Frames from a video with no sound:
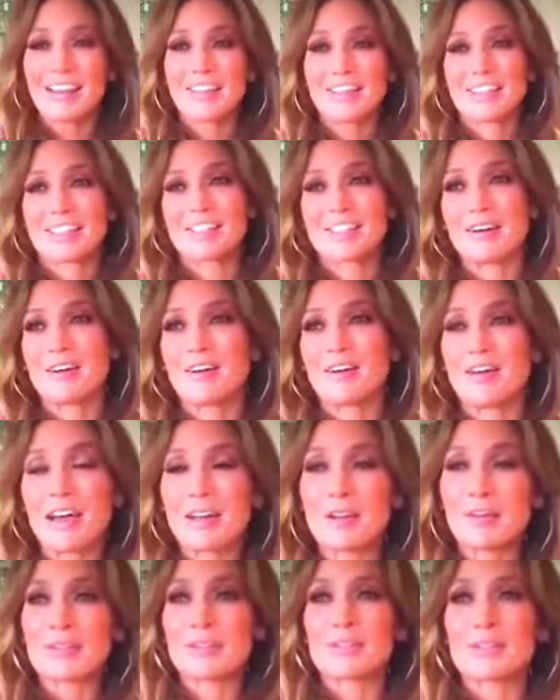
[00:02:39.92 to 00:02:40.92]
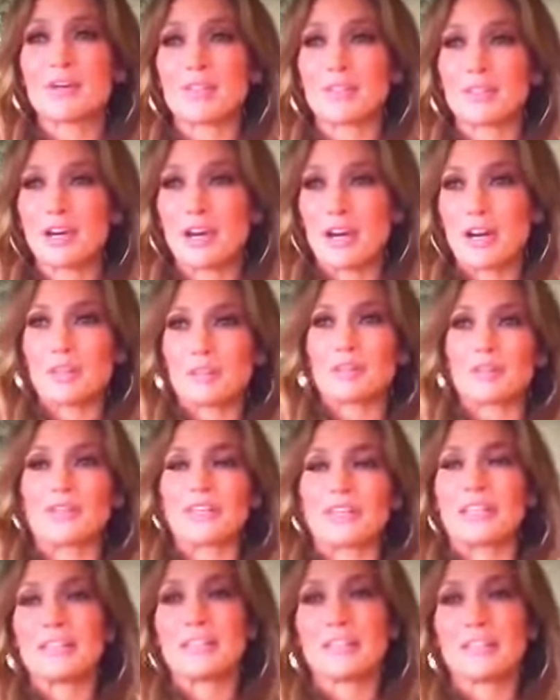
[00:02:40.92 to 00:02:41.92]
So, and it was on the
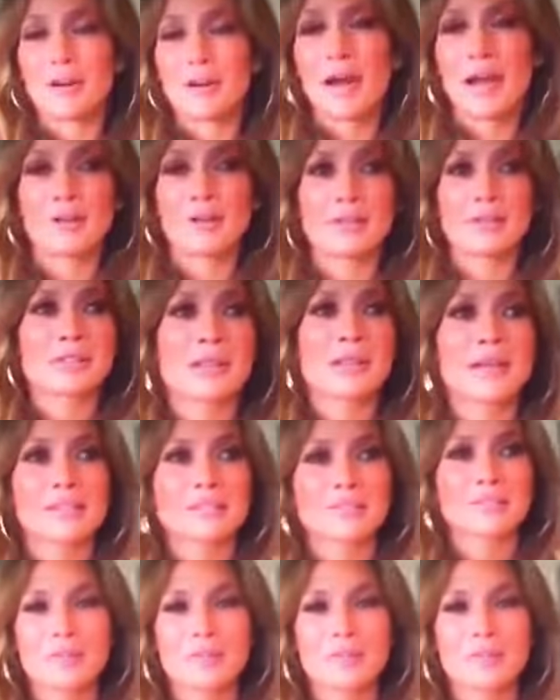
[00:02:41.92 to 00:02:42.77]
concrete, outside.